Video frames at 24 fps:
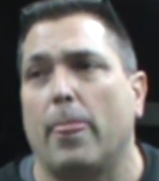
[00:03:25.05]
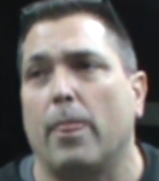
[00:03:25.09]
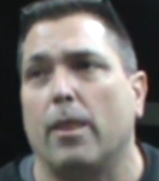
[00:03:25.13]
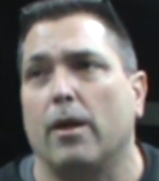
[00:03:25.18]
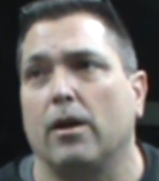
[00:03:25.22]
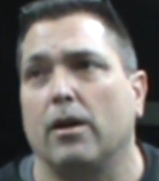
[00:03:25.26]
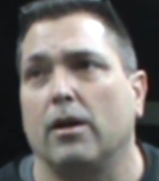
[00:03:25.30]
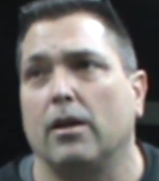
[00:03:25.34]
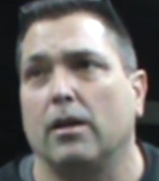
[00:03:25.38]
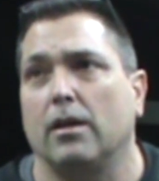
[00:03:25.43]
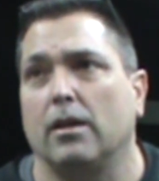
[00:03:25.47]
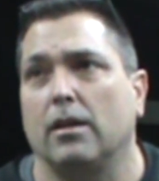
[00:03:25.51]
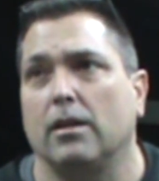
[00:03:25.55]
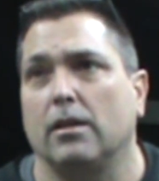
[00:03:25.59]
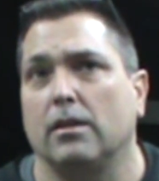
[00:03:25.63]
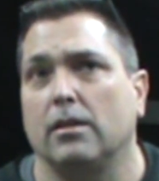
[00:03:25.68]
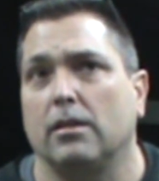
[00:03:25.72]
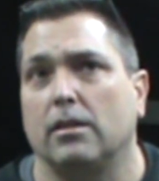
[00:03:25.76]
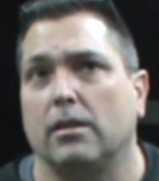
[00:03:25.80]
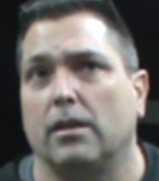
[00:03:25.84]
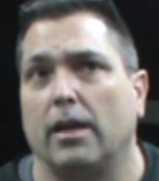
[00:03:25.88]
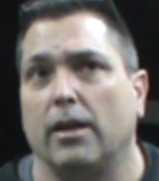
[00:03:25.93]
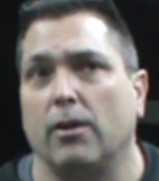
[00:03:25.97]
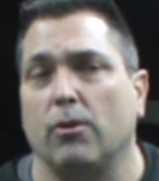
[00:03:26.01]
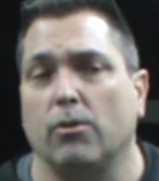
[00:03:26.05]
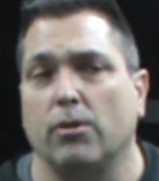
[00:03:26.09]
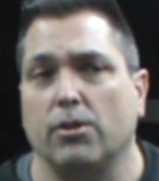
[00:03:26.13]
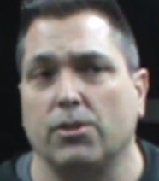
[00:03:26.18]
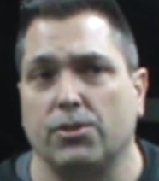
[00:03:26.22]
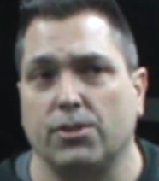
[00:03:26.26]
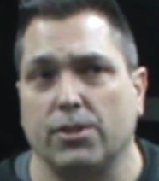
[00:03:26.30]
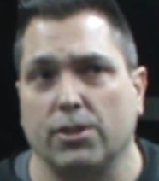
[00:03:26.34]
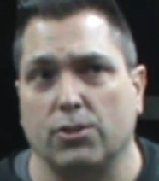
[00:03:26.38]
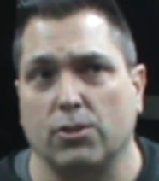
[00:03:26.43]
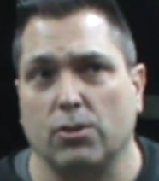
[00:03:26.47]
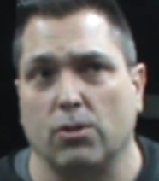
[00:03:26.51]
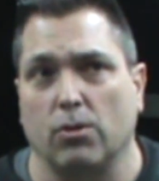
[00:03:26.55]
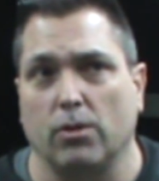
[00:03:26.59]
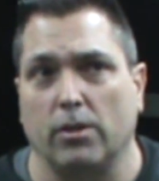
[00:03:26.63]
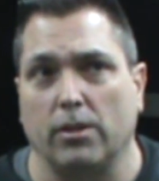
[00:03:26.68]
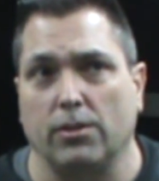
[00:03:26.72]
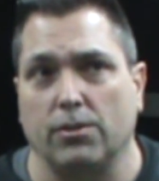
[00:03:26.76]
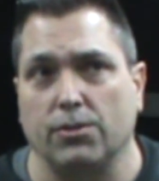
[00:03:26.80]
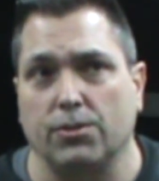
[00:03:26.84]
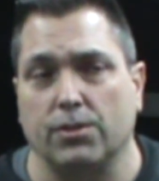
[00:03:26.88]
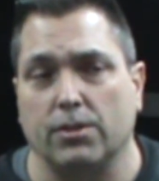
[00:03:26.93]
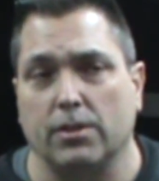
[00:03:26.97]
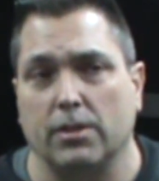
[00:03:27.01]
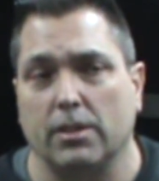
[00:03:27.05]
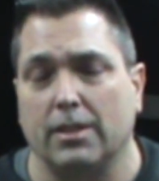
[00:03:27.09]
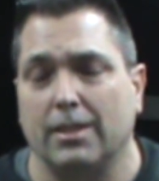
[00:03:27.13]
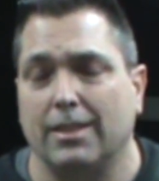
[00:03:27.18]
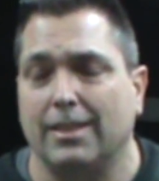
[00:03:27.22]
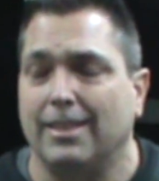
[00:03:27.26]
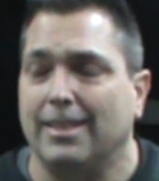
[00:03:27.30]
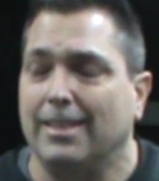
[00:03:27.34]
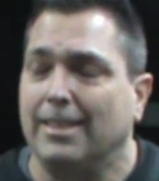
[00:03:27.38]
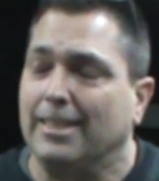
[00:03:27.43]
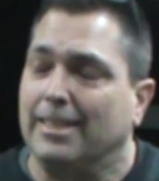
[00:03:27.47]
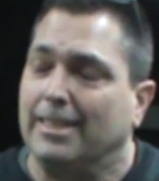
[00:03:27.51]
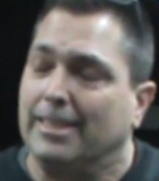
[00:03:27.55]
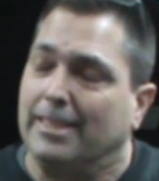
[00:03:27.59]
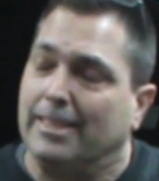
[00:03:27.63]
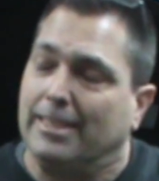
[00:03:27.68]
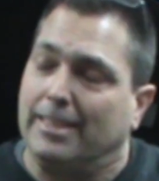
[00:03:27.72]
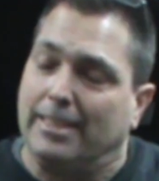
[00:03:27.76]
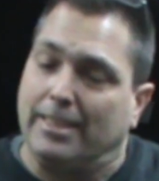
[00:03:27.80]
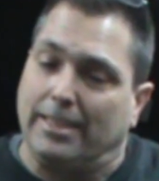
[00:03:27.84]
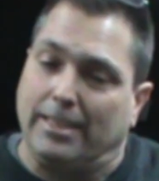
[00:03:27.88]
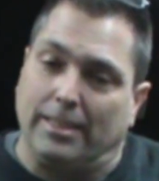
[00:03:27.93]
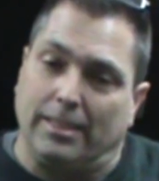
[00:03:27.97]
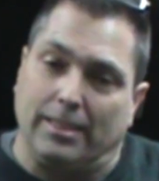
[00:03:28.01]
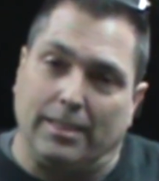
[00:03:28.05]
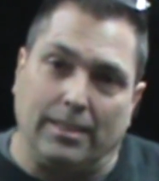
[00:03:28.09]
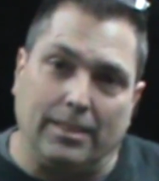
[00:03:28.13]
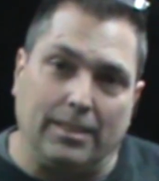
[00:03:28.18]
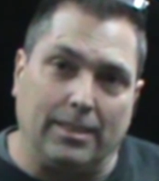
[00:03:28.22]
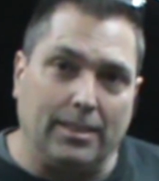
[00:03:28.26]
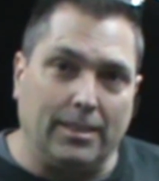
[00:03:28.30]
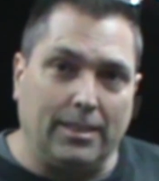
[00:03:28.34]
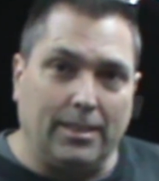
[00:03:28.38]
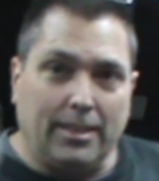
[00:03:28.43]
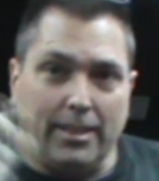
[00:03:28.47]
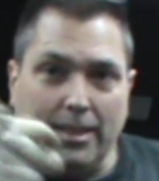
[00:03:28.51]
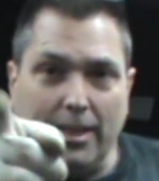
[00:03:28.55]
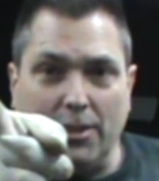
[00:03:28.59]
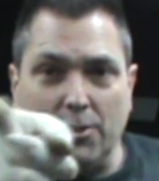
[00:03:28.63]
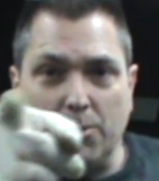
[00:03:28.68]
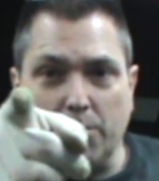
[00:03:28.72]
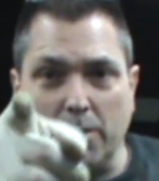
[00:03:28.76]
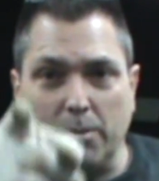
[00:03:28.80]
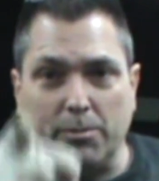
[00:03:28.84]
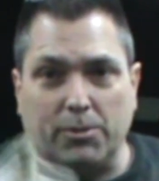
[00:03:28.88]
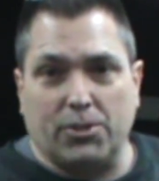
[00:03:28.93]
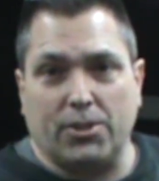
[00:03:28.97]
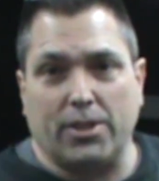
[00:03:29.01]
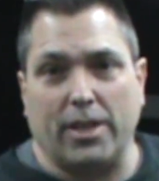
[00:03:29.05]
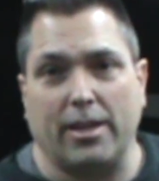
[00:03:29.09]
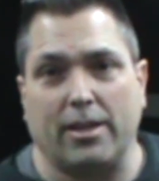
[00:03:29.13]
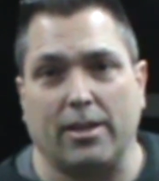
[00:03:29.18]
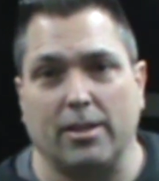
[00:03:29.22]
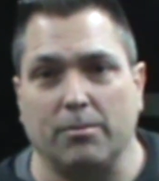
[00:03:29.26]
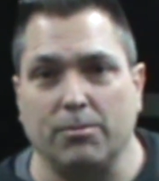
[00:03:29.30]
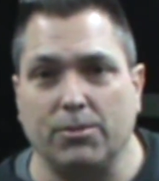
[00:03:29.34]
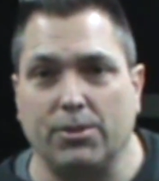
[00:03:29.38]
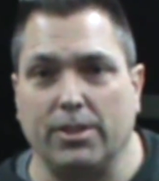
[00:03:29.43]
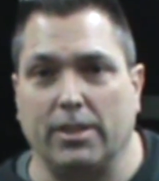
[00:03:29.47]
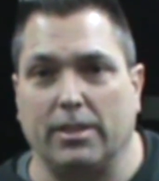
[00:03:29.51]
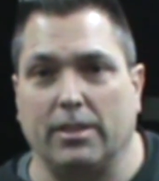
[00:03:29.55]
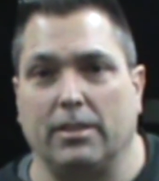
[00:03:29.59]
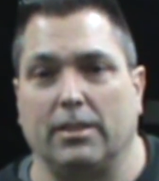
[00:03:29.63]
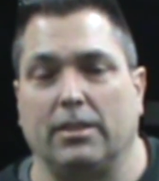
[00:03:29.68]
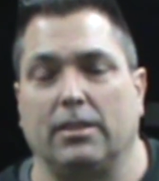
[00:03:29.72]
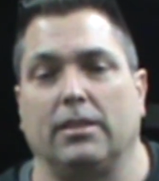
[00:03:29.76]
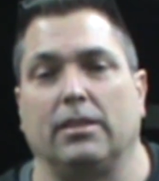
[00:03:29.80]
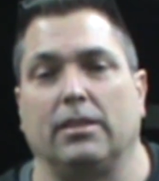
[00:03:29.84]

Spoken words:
I ordered 6 coils. Here's where the mistake comes in.